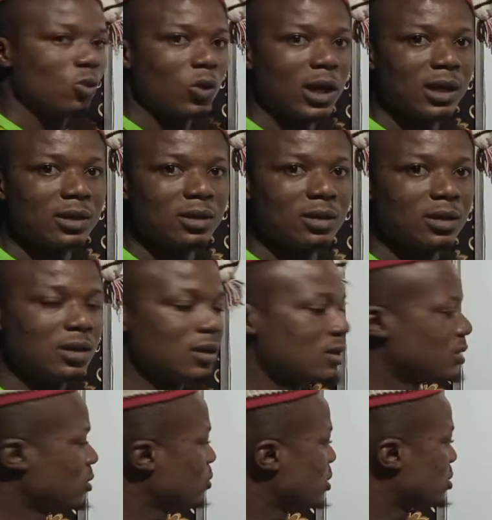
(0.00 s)
1
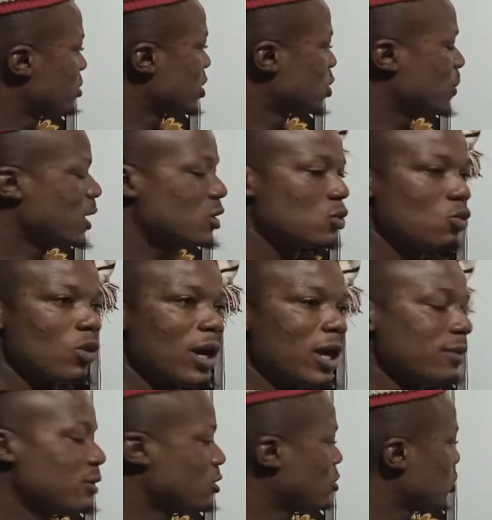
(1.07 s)
with respect to
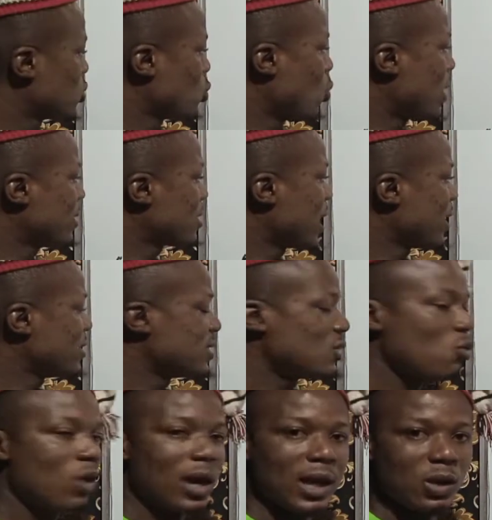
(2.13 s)
y, because 1 times
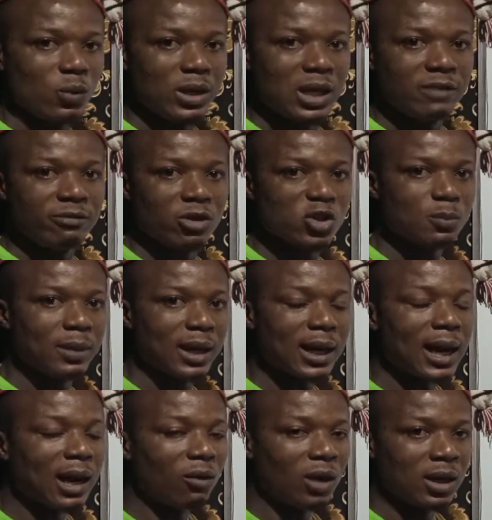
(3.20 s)
the y will give us
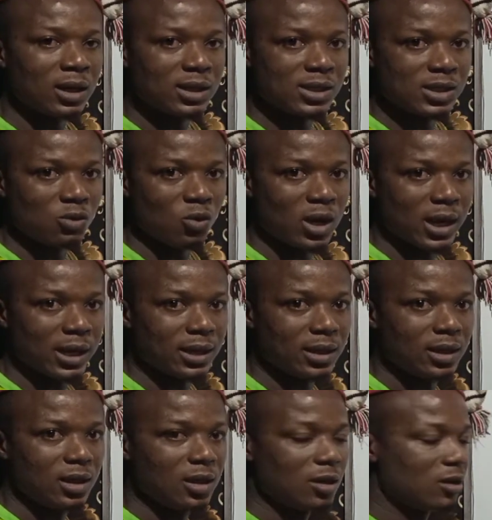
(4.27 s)
back our dy.
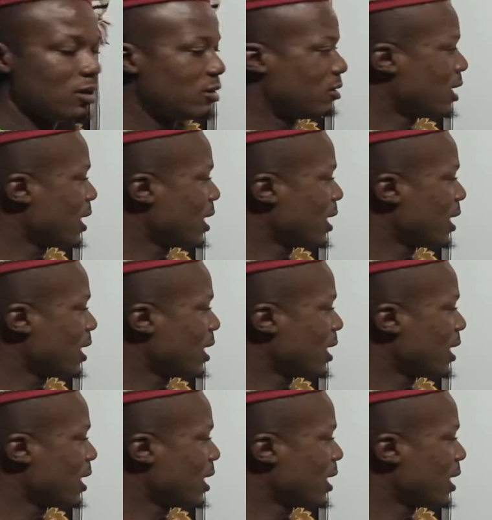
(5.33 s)
All